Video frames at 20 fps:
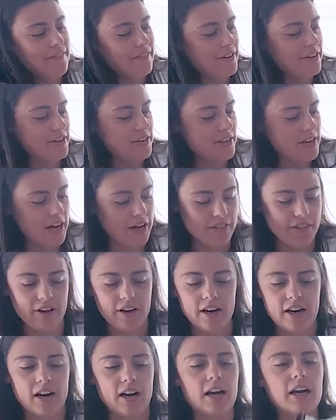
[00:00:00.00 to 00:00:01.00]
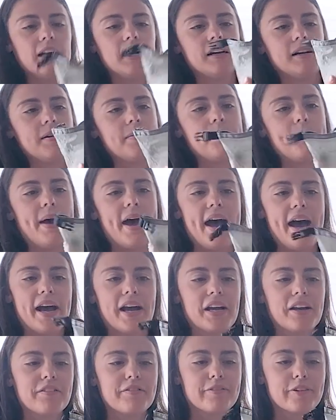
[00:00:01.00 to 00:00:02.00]
another
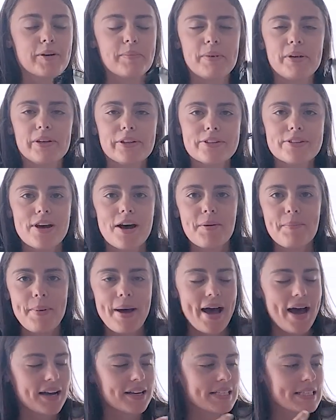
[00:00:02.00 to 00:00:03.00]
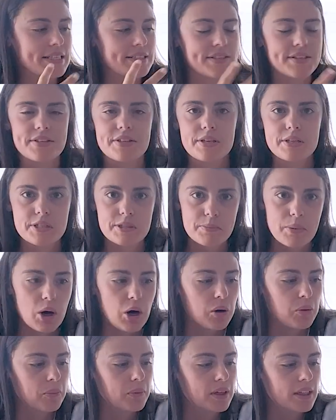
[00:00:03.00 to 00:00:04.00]
bag from Hilltop Packs. This is a
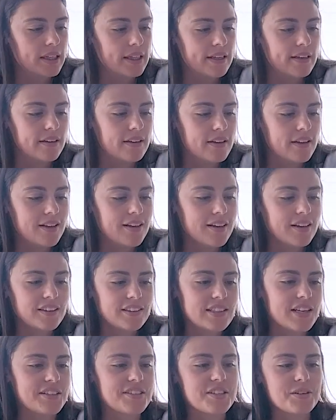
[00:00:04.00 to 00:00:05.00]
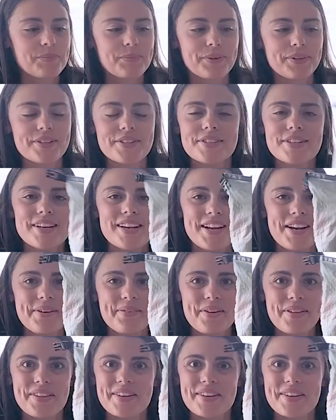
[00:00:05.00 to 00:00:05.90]
small one, custom printed with